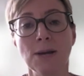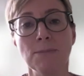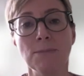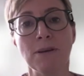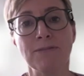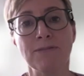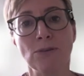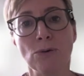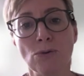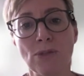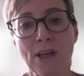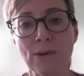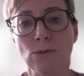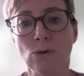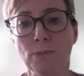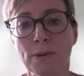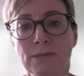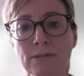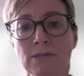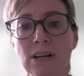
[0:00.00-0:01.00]
before they
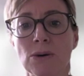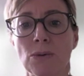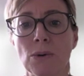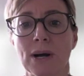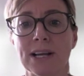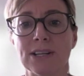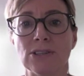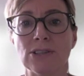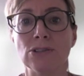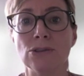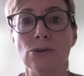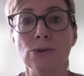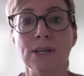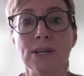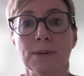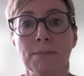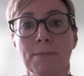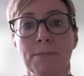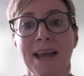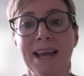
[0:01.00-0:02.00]
will be required to
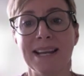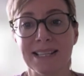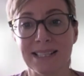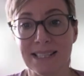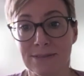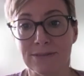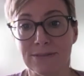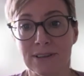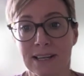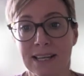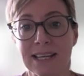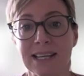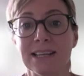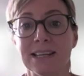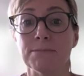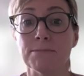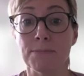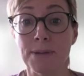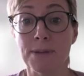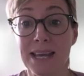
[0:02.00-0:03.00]
competitively
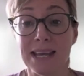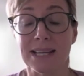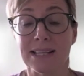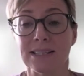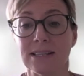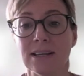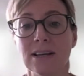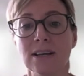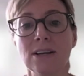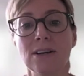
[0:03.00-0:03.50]
compete